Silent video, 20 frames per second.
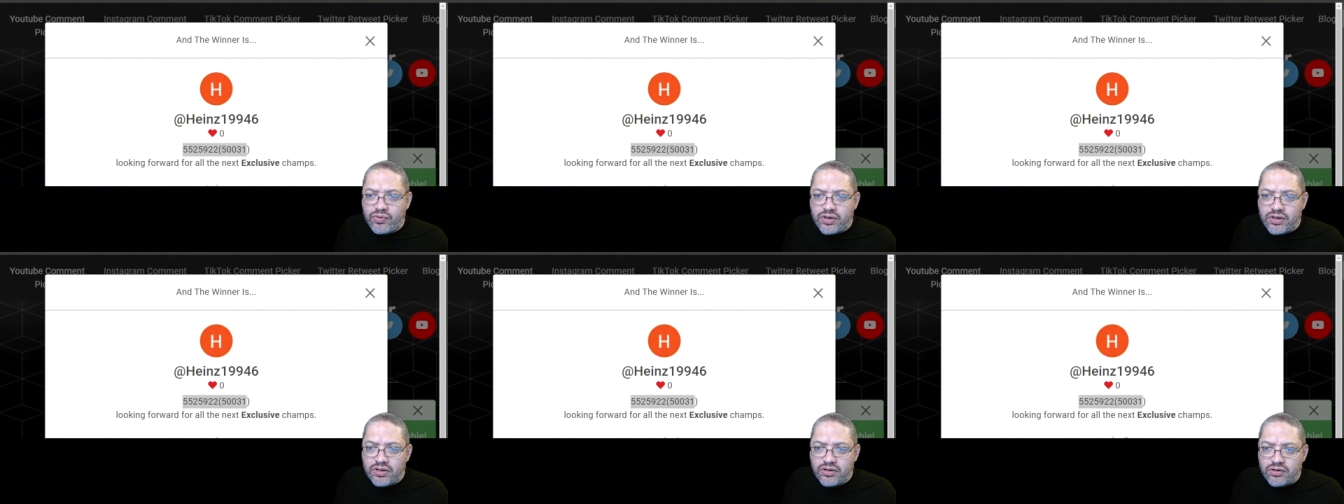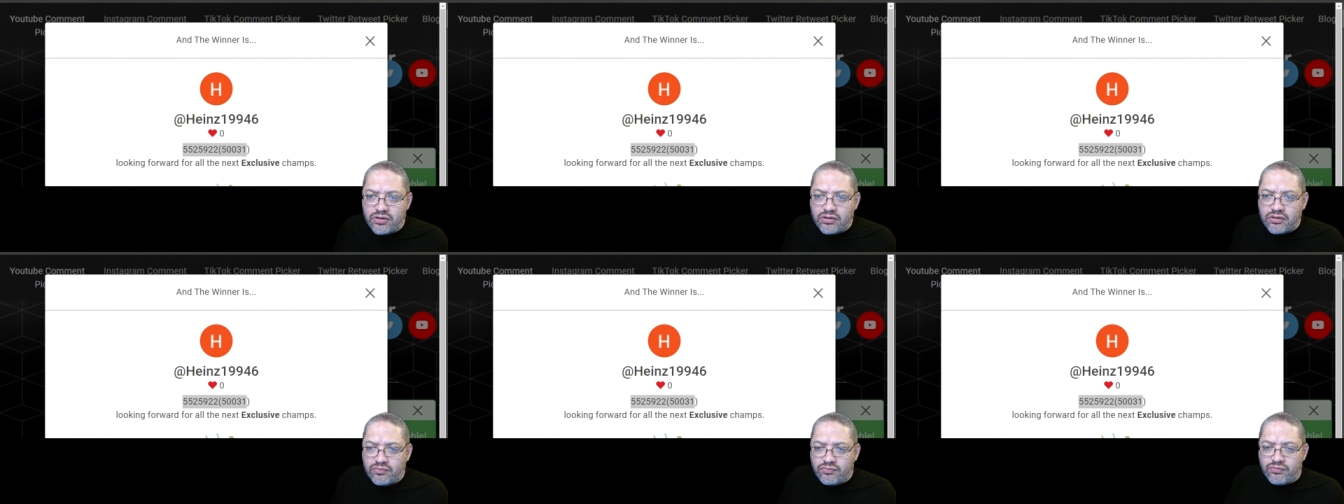
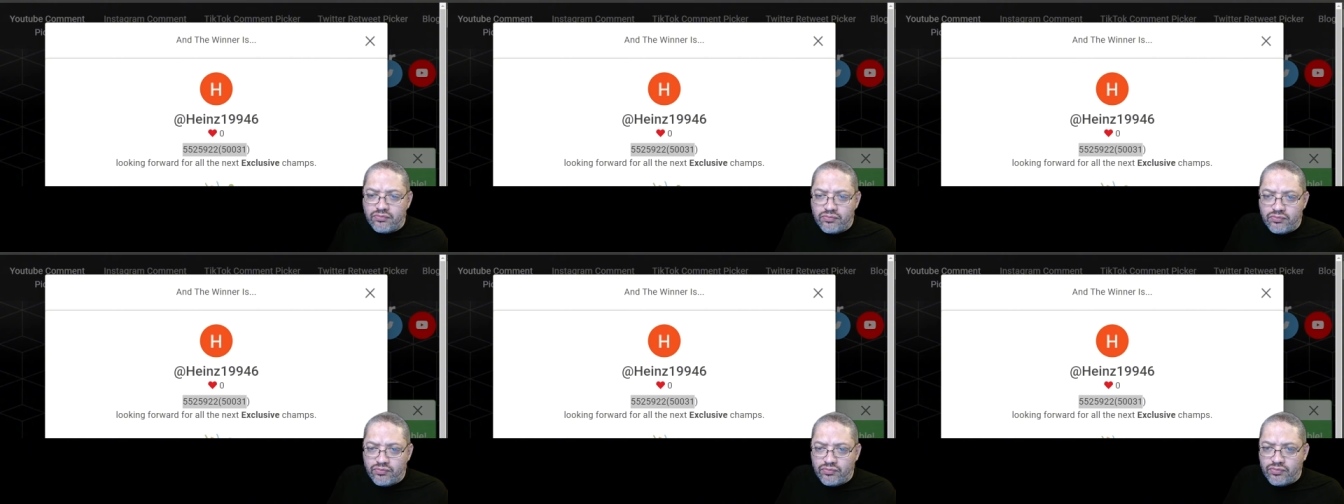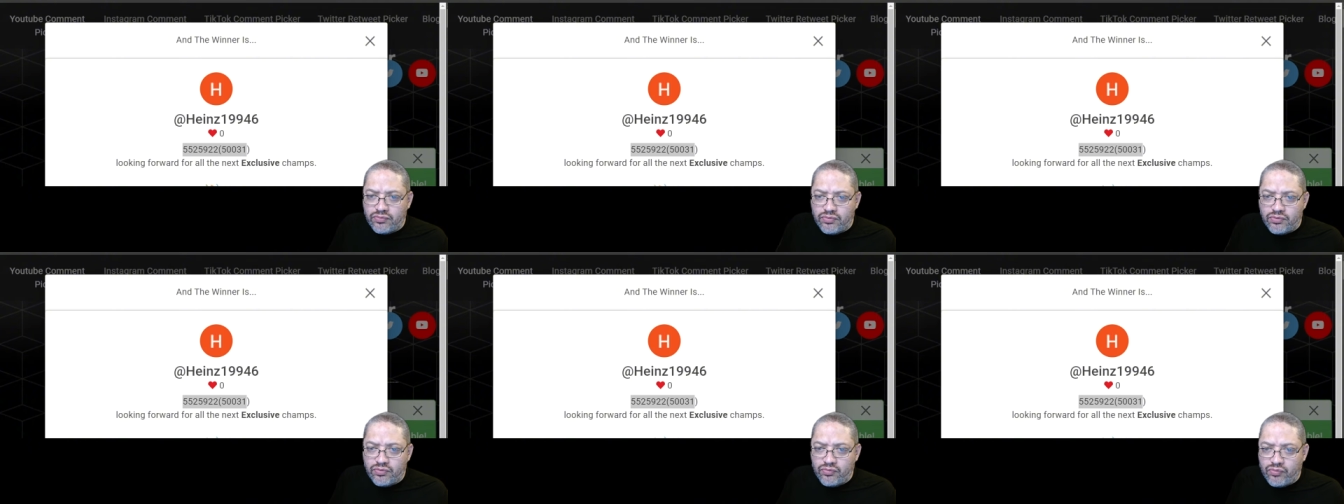we
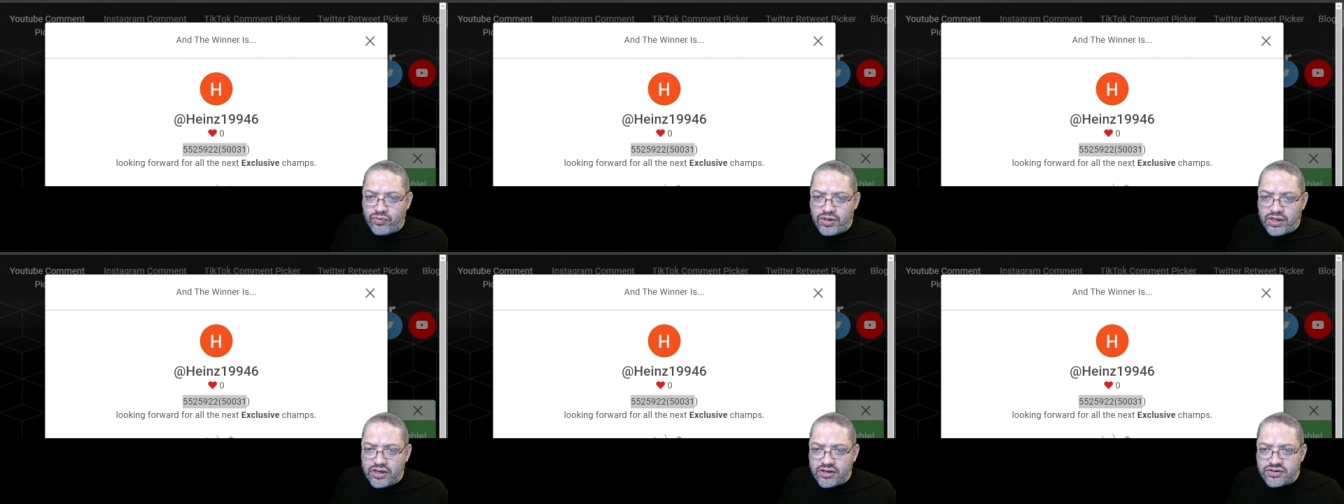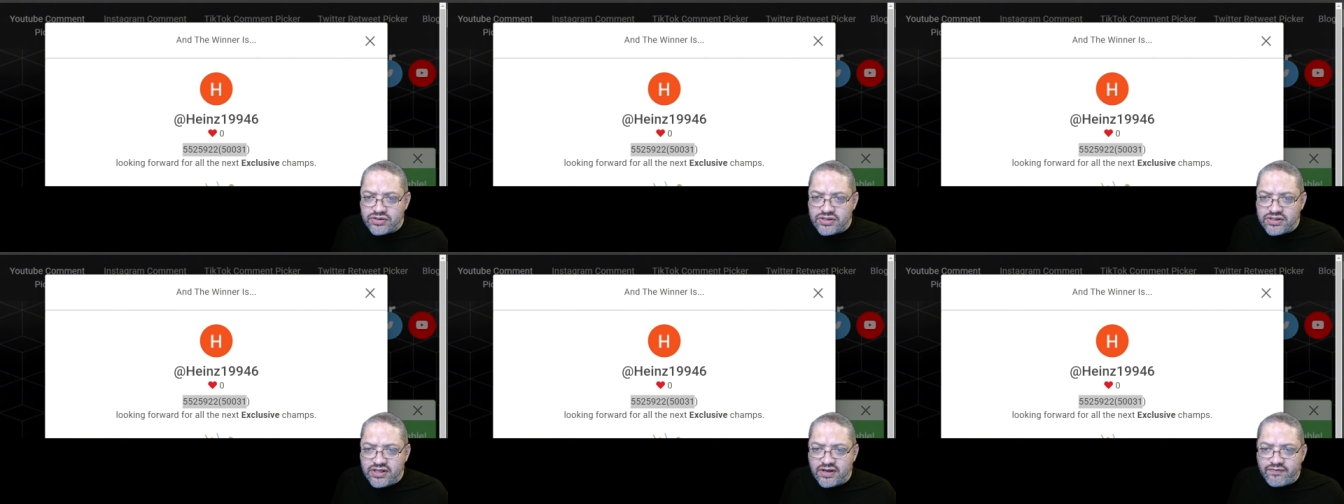we
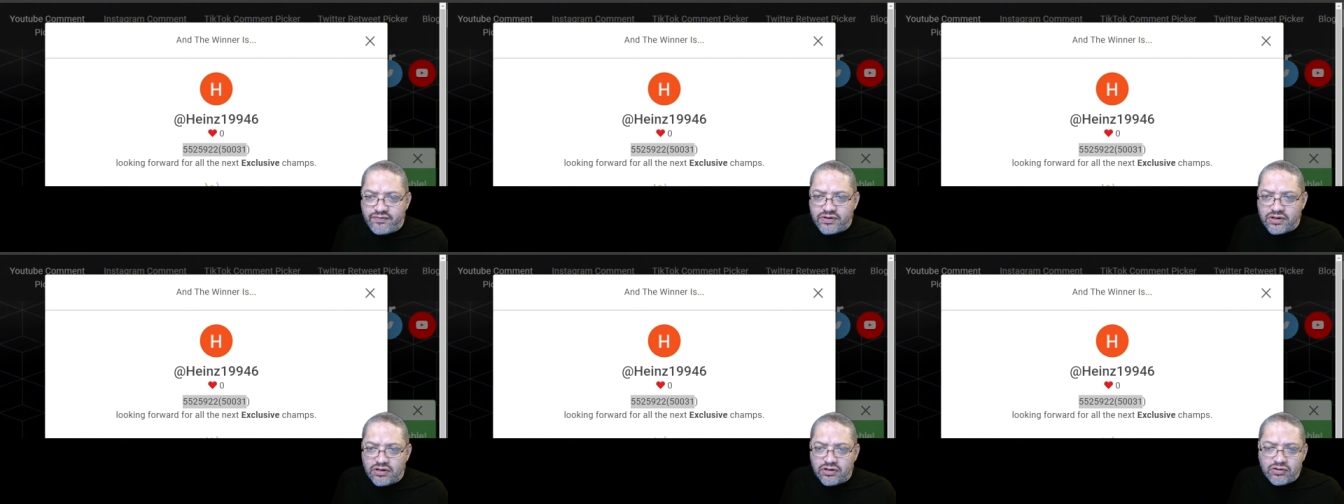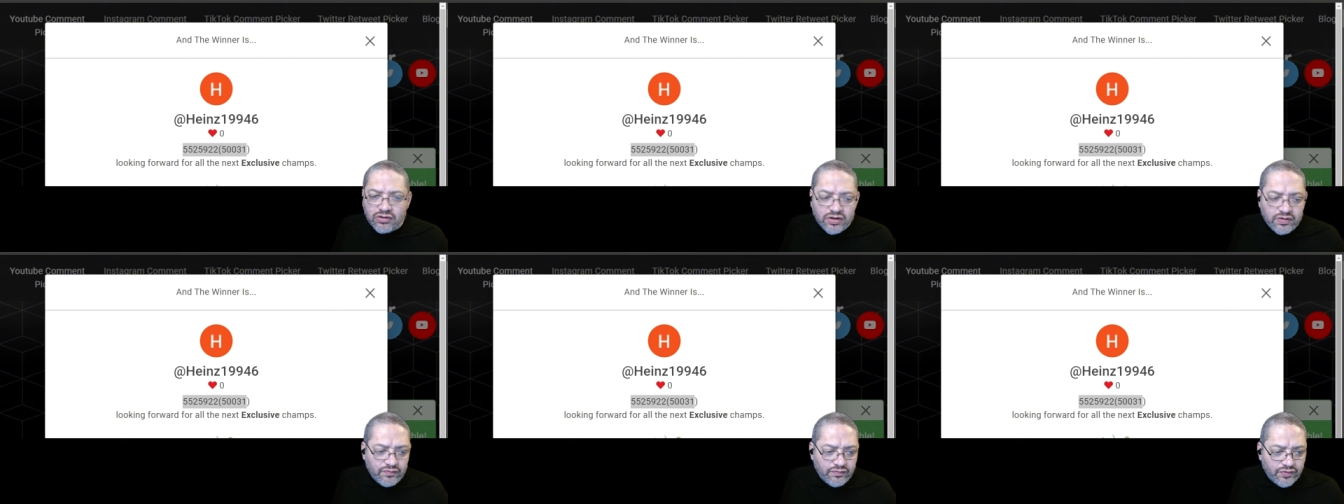are
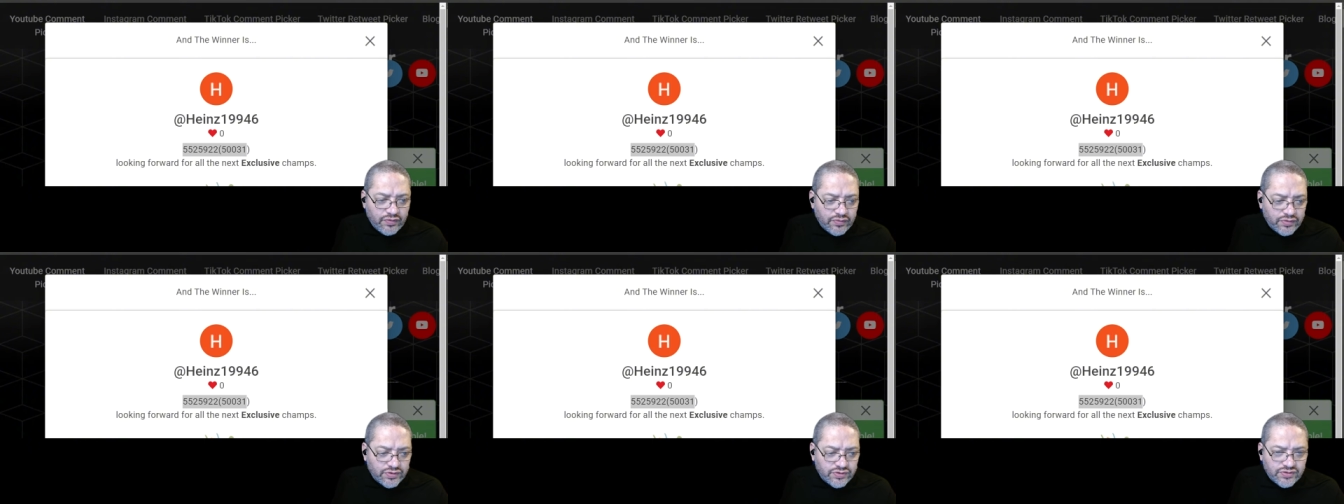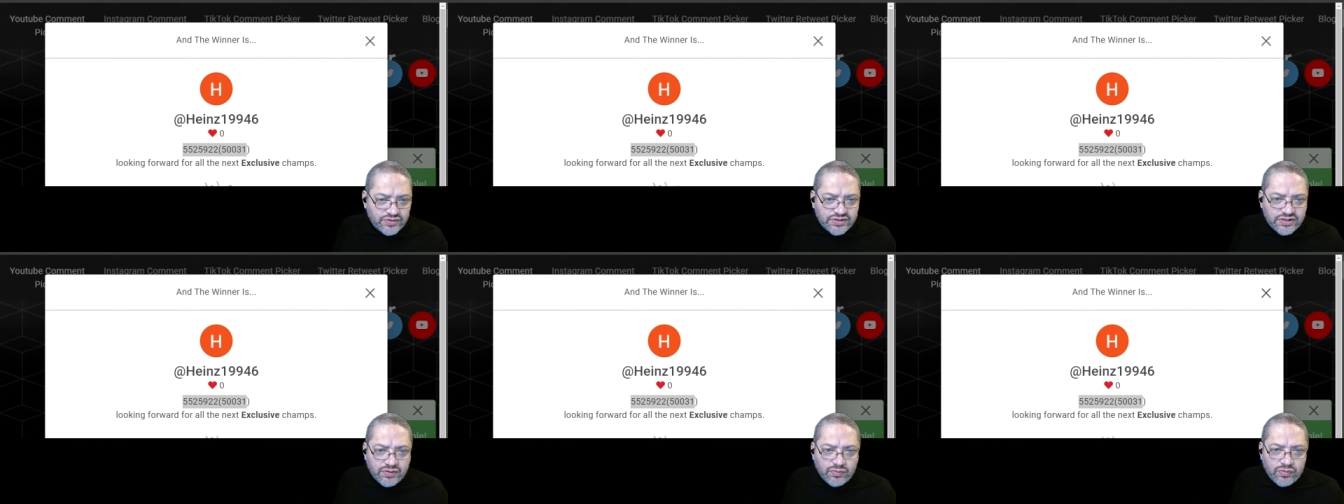definitely looking
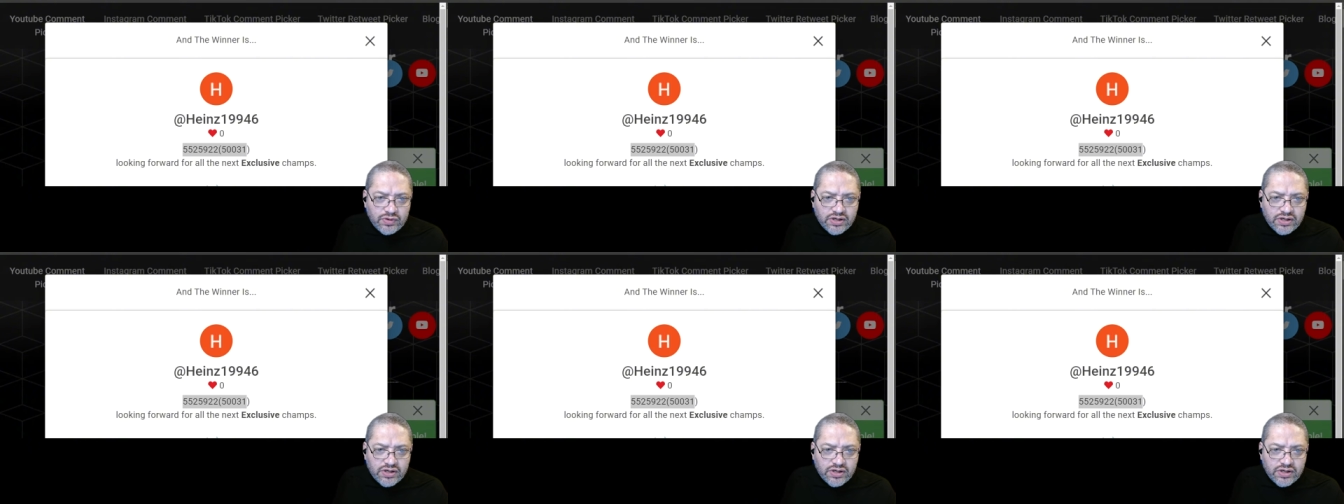forward to see